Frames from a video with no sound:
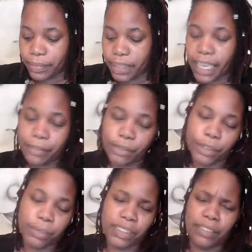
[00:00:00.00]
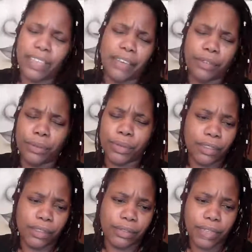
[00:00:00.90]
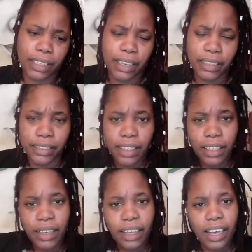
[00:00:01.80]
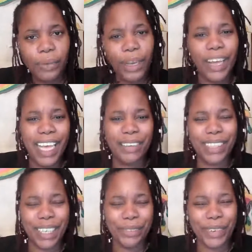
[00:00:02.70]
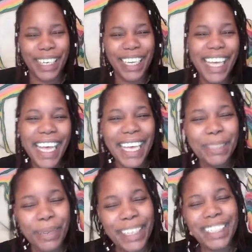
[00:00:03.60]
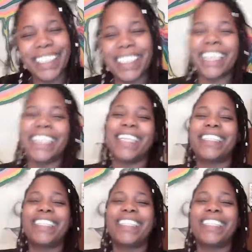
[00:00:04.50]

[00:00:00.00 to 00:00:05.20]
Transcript: life groups. I don't know what the fuck that is. We all have different experiences that lead us